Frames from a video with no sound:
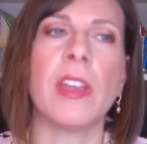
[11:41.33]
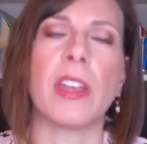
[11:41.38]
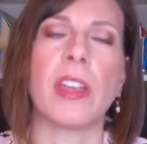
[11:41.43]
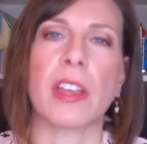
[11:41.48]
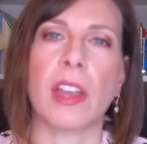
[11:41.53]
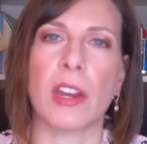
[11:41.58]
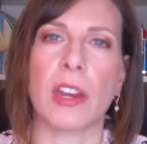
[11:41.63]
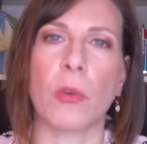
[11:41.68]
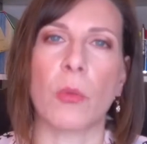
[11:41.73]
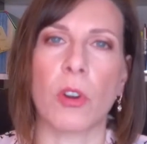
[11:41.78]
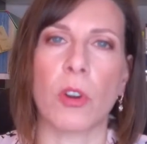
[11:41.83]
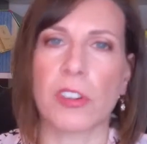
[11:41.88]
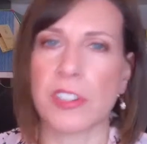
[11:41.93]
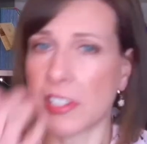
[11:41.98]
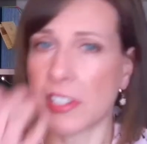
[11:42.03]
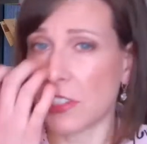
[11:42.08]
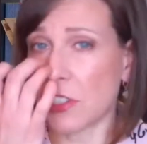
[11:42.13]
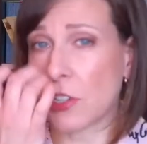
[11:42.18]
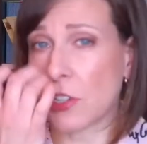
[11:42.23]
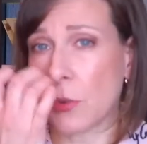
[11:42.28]
it kind of
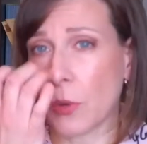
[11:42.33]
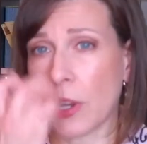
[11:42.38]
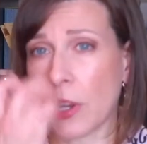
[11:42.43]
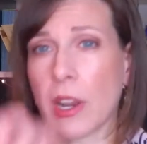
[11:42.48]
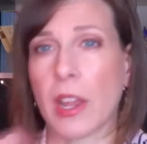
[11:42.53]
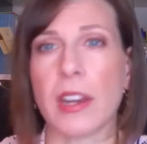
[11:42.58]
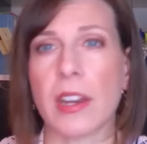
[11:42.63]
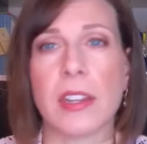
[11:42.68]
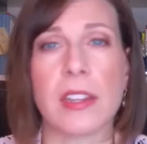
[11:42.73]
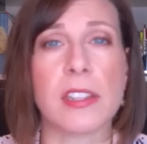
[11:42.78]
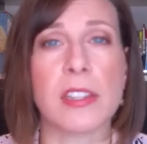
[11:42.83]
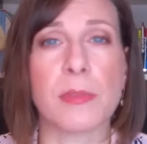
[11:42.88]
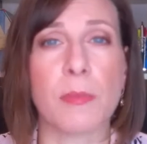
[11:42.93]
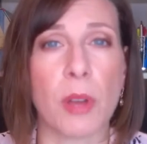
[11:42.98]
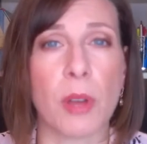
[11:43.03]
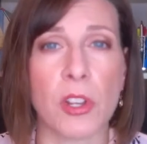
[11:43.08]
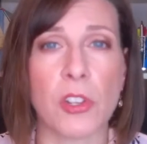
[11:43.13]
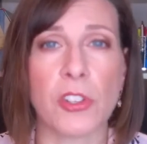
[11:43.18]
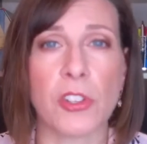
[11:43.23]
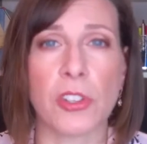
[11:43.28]
works into it and it is
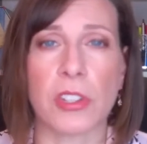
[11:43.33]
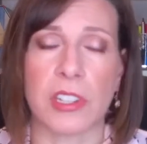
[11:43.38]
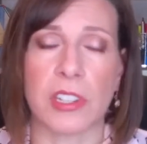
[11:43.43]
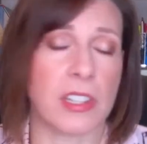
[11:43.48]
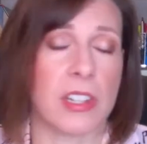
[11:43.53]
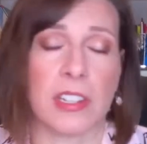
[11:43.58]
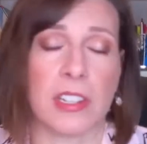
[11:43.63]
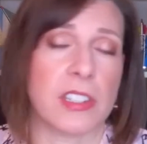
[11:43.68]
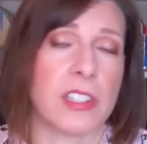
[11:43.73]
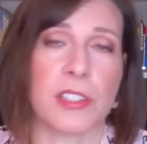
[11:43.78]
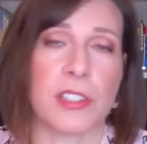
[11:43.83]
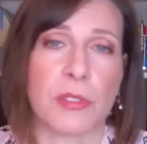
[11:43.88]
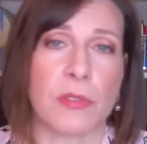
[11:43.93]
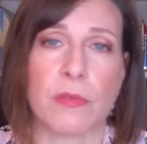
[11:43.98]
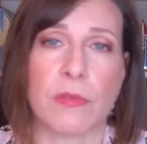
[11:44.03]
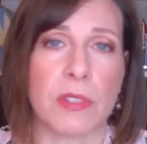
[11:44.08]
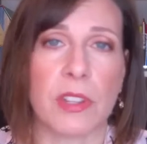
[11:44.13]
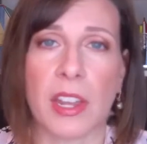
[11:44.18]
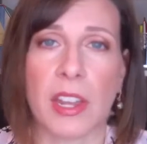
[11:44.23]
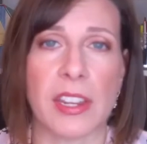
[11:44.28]
much, it, it's
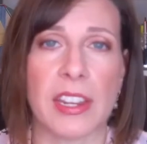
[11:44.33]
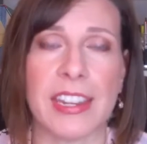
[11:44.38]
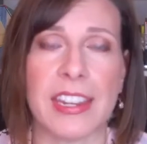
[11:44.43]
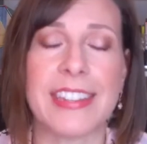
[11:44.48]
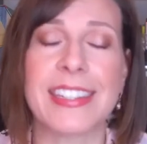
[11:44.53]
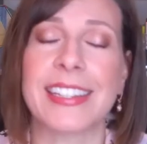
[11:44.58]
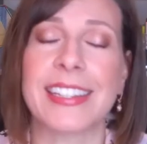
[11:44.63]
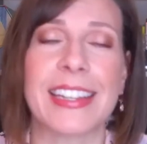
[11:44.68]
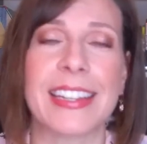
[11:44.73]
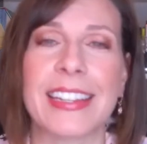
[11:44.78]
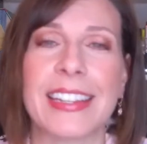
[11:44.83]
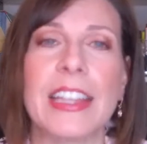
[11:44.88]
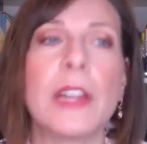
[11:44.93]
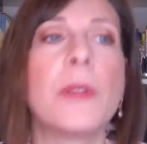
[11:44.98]
not easily,